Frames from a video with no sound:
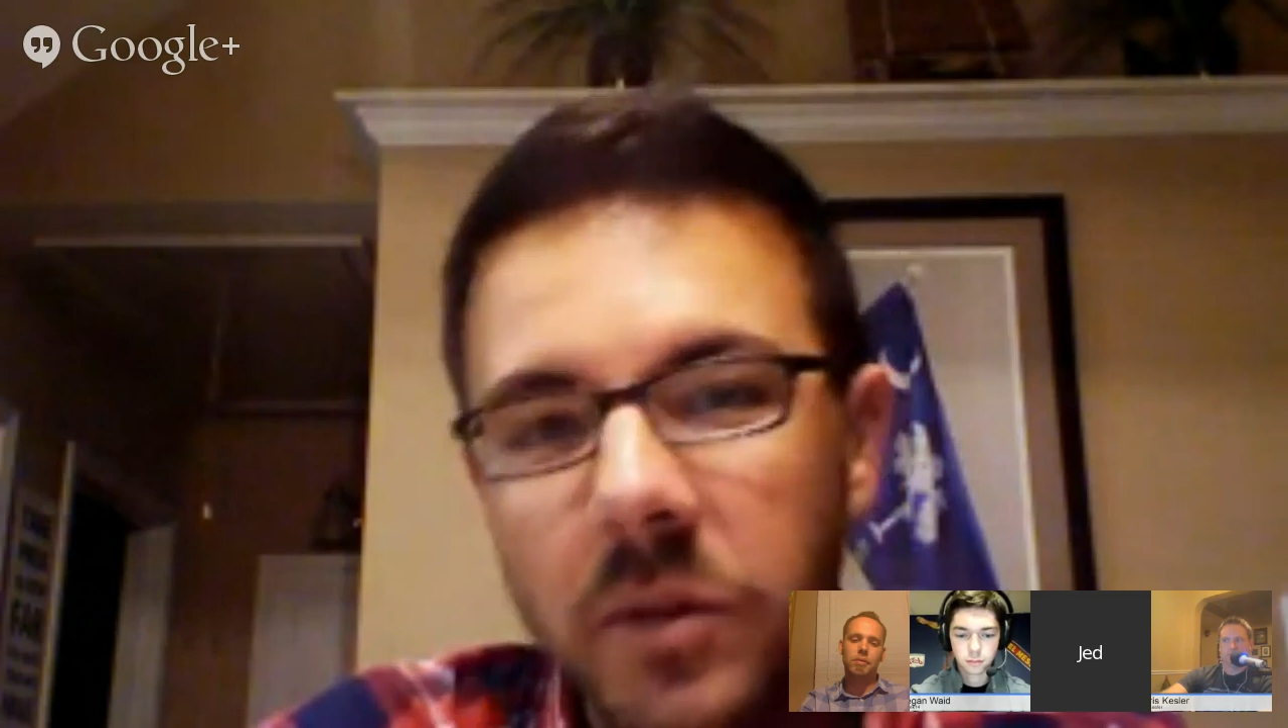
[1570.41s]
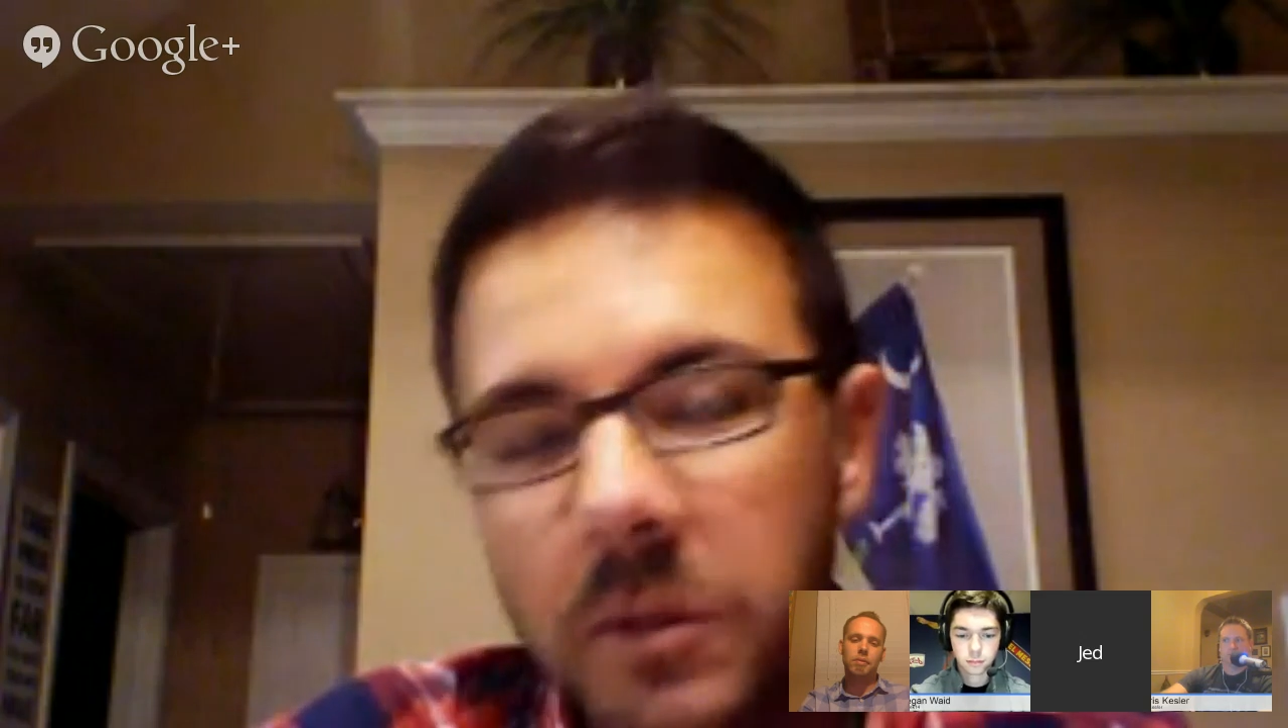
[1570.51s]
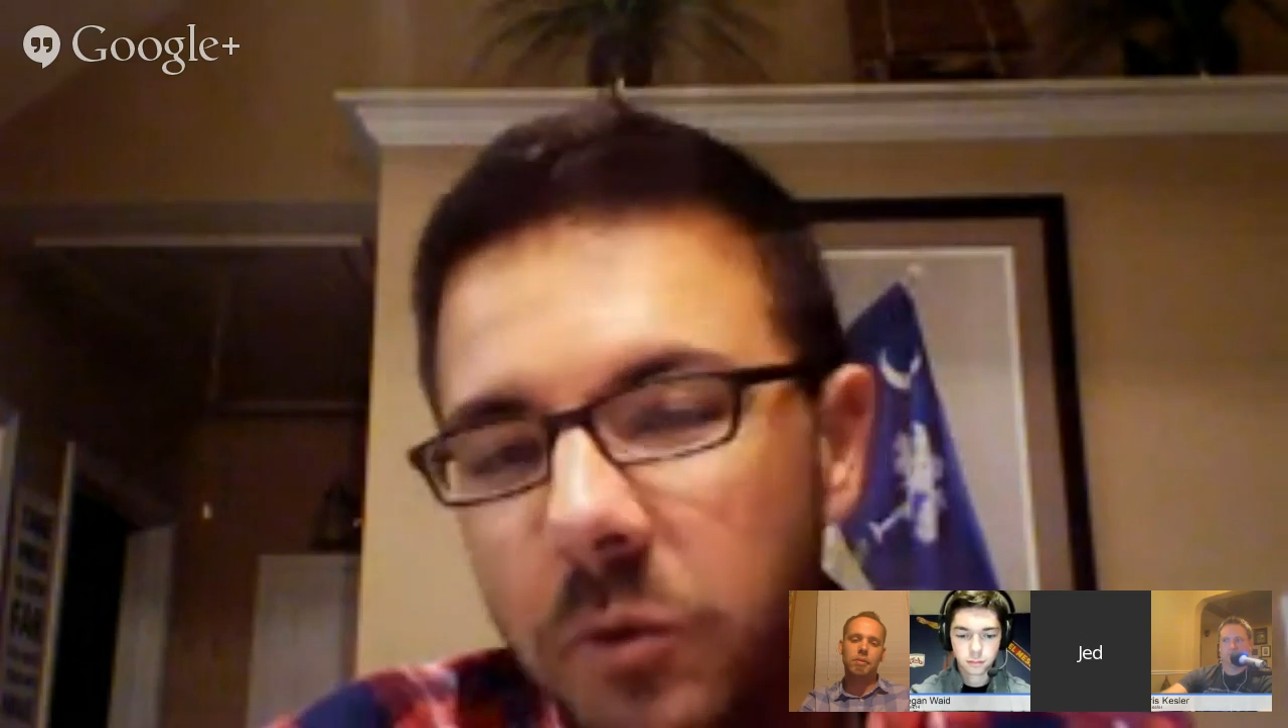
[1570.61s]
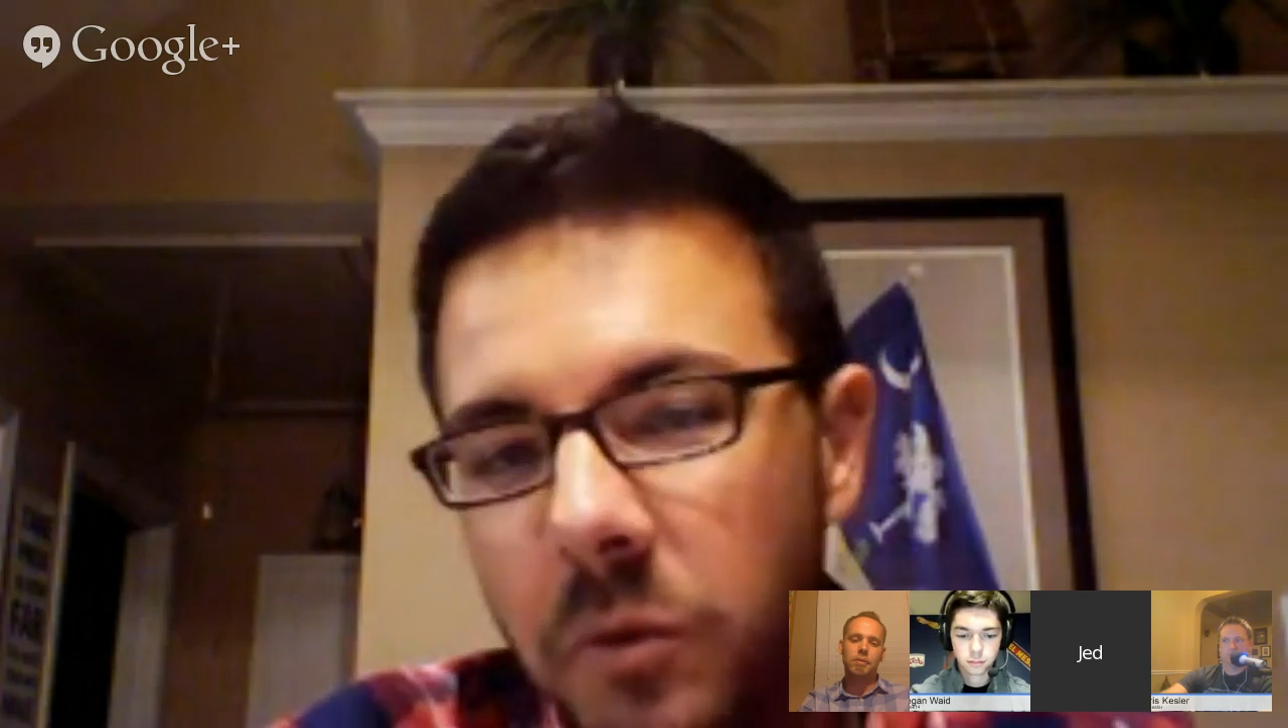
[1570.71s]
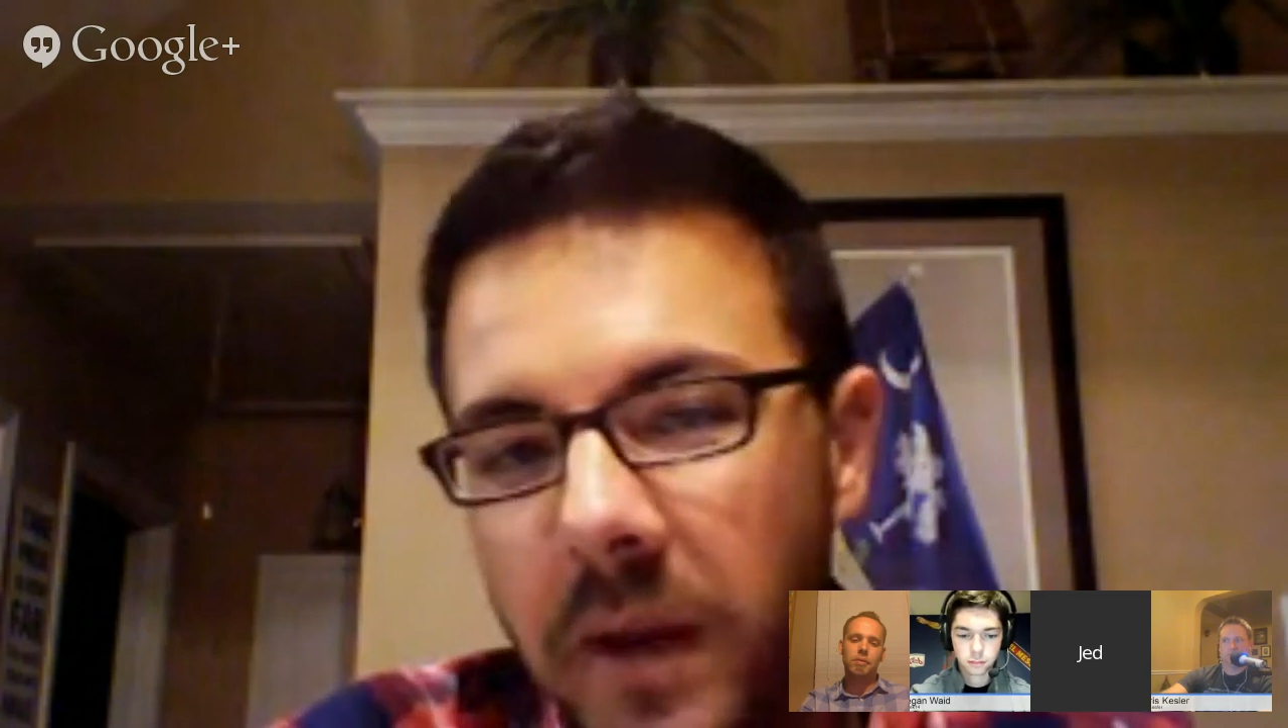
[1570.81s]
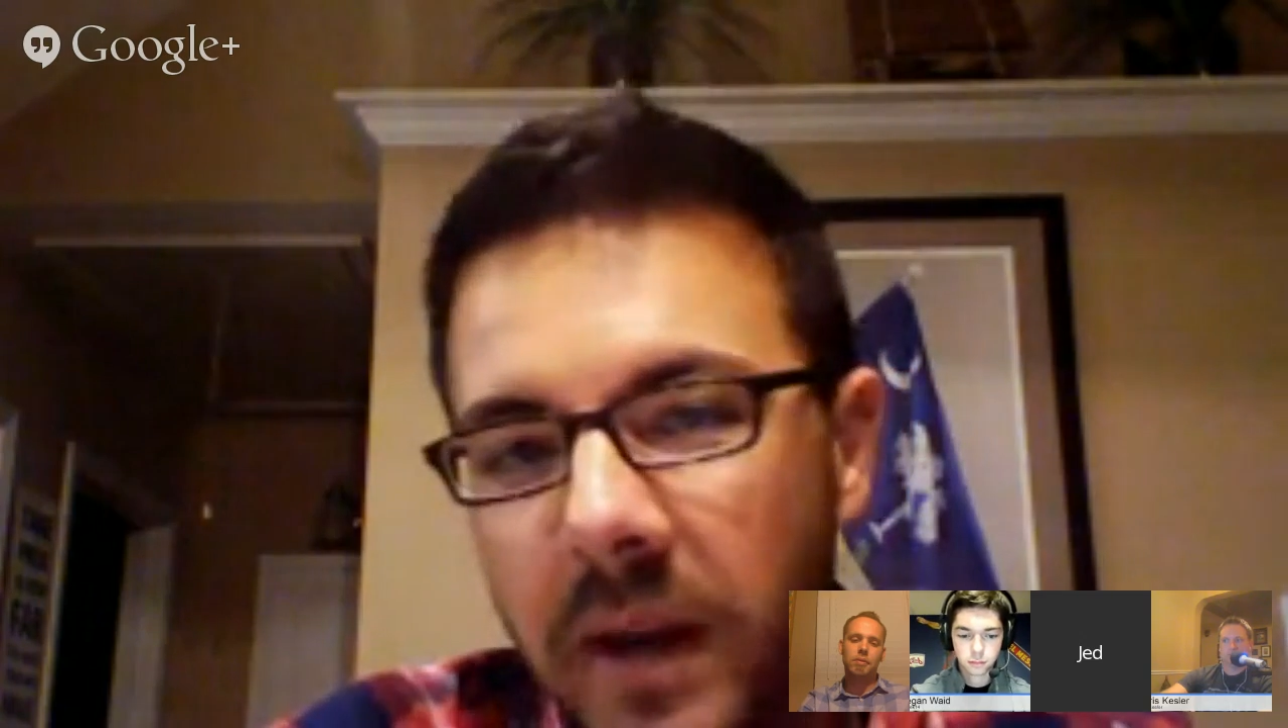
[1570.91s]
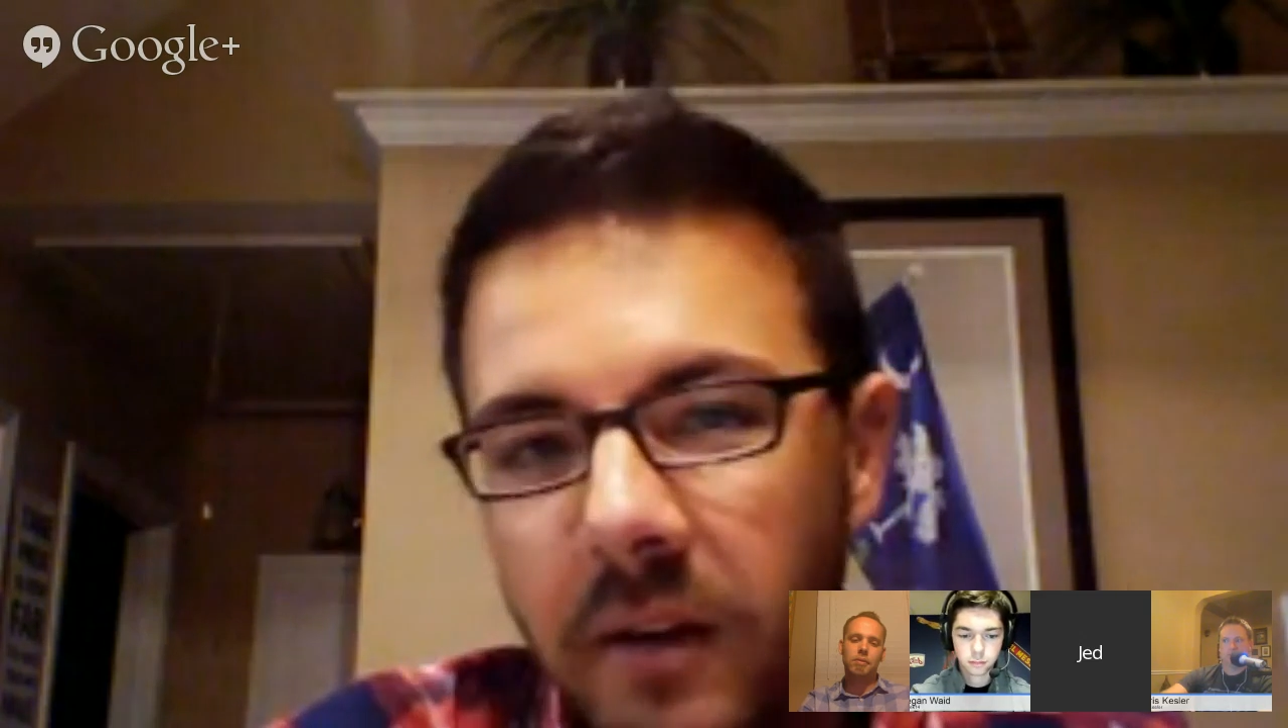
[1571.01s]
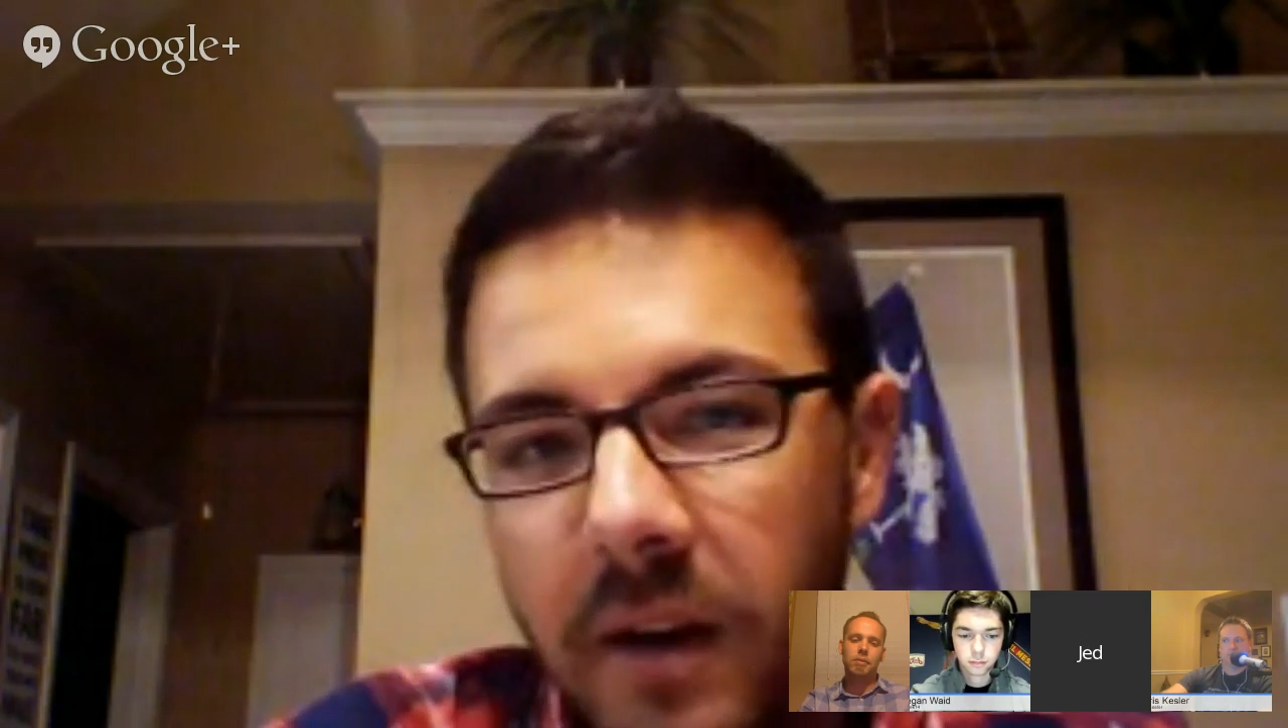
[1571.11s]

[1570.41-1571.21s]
to pull my hair